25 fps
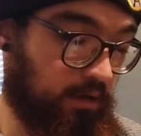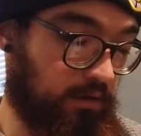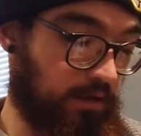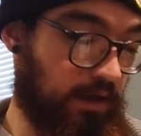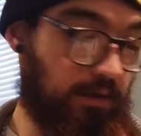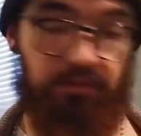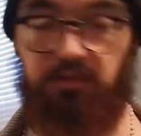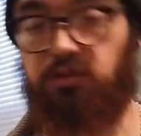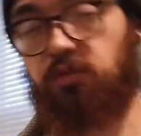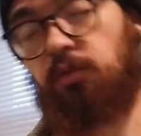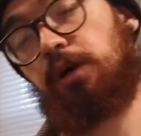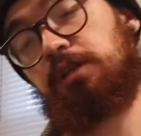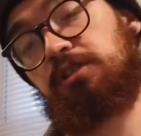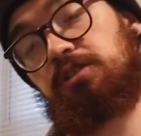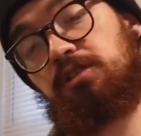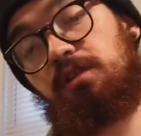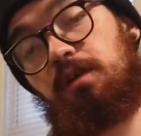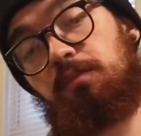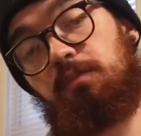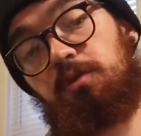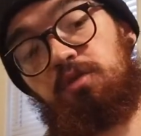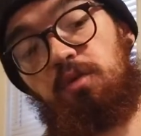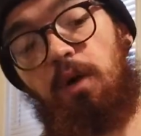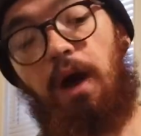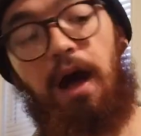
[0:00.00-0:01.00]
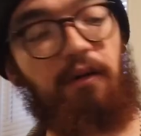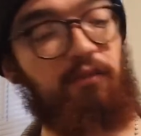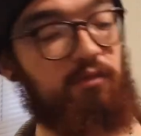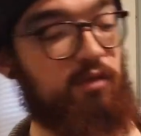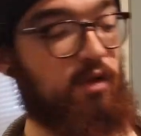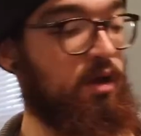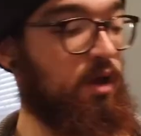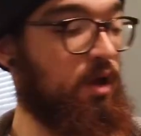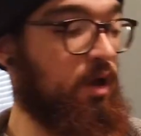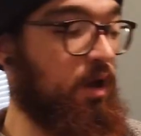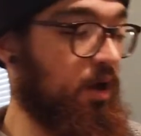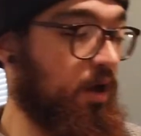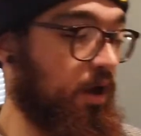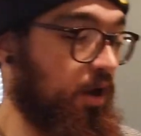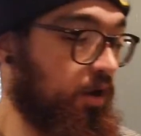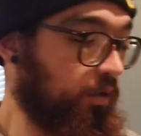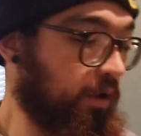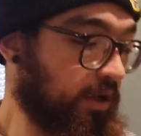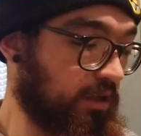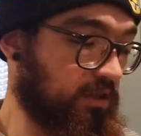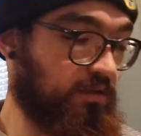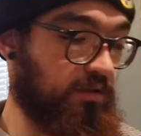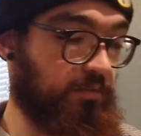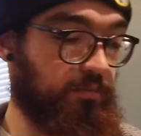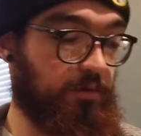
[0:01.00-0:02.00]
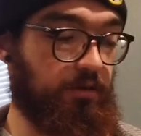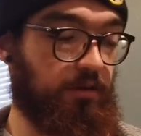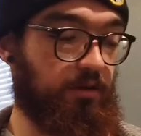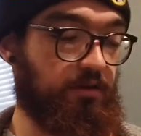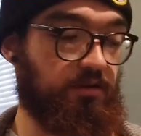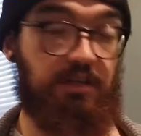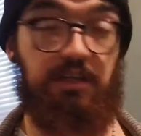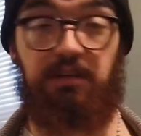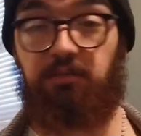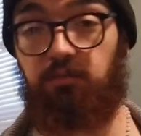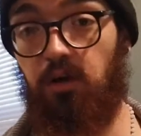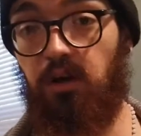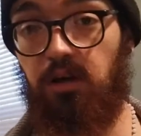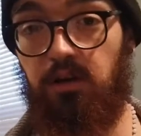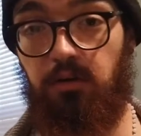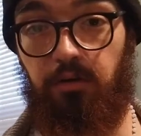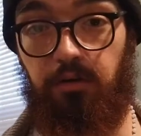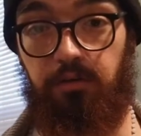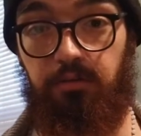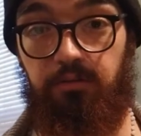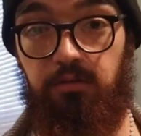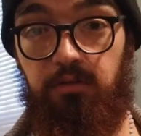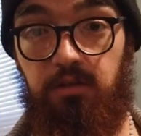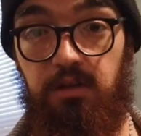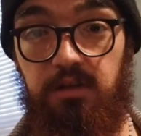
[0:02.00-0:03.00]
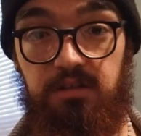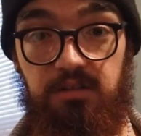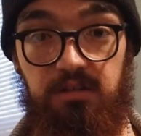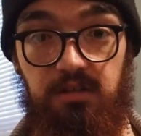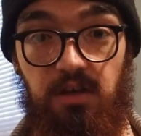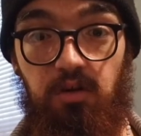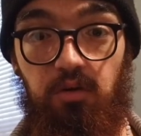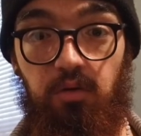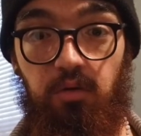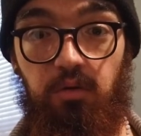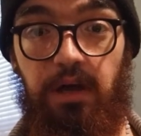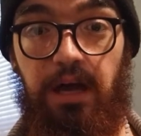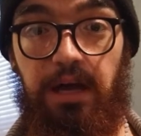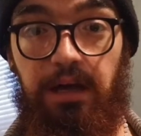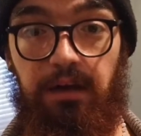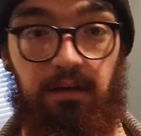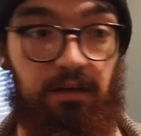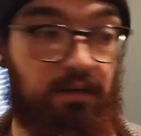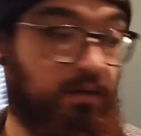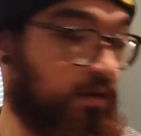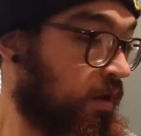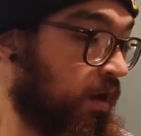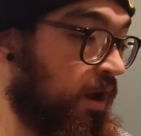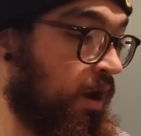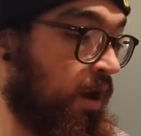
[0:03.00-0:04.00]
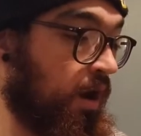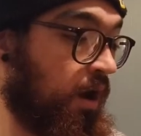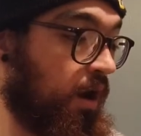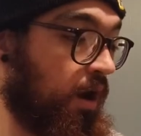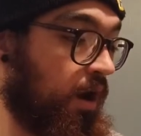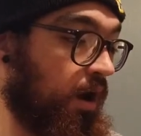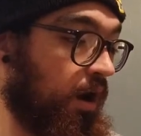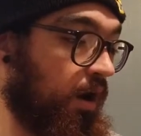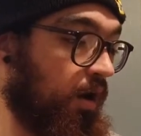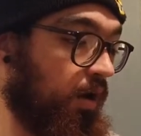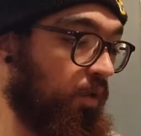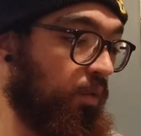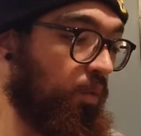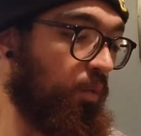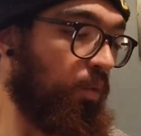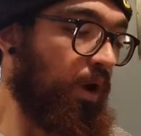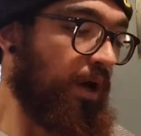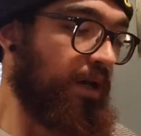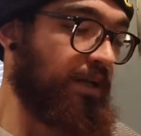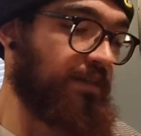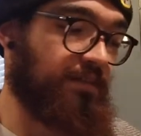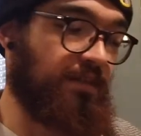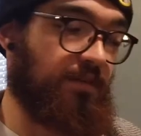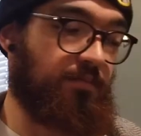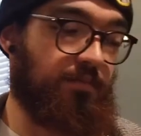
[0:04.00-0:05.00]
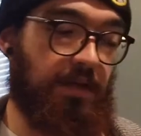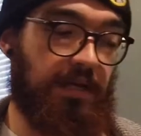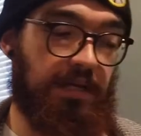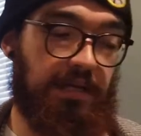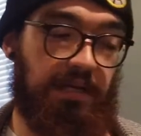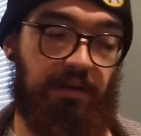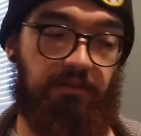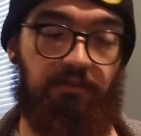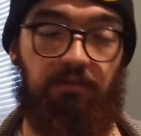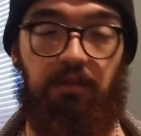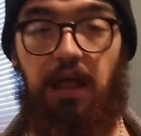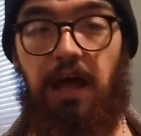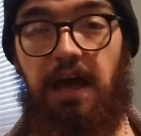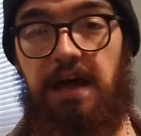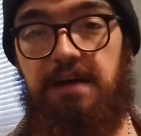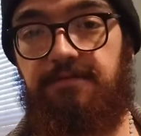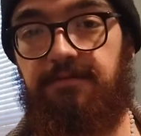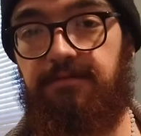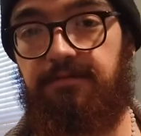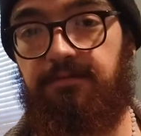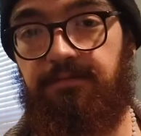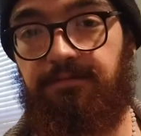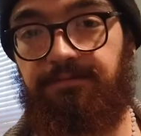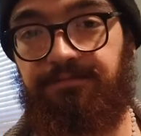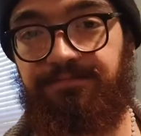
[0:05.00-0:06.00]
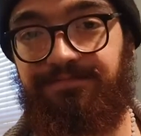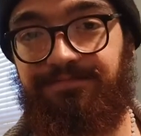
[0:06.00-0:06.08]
That was question number 12. Question number 13, we're going through this so quick. What is the meaning of life?